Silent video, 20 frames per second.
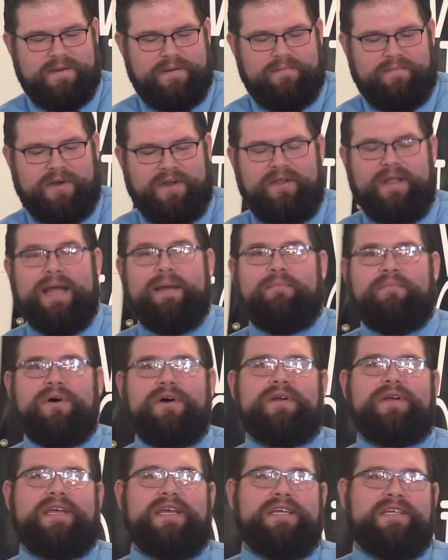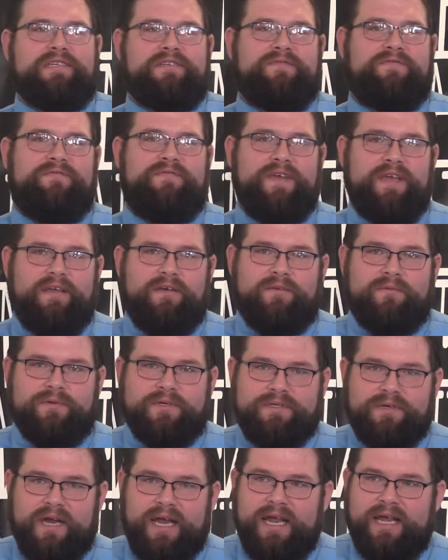Bro, that book is filled
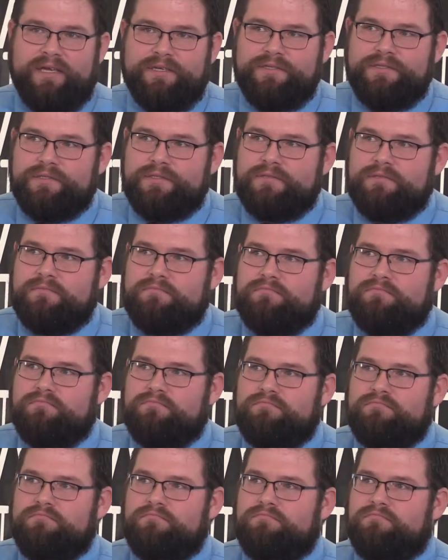with trash. That's right.